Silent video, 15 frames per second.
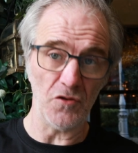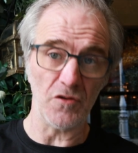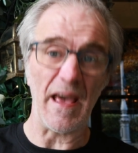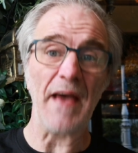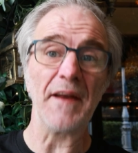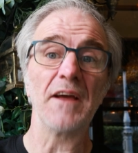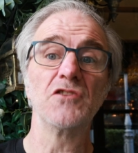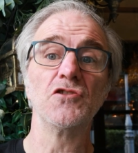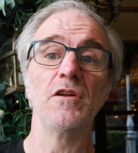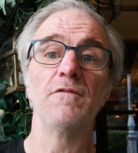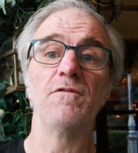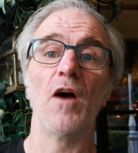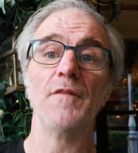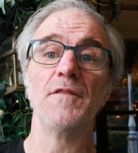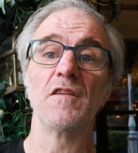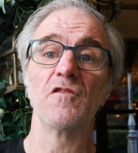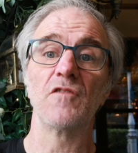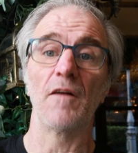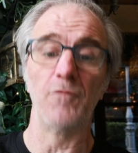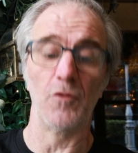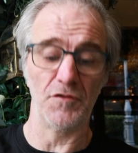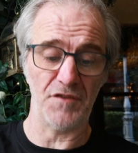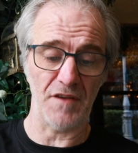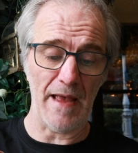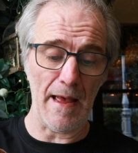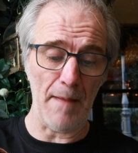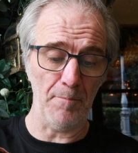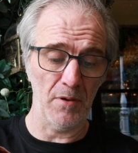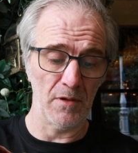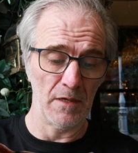You can actually find this stuff on
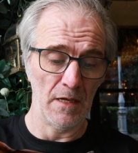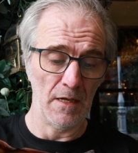tap,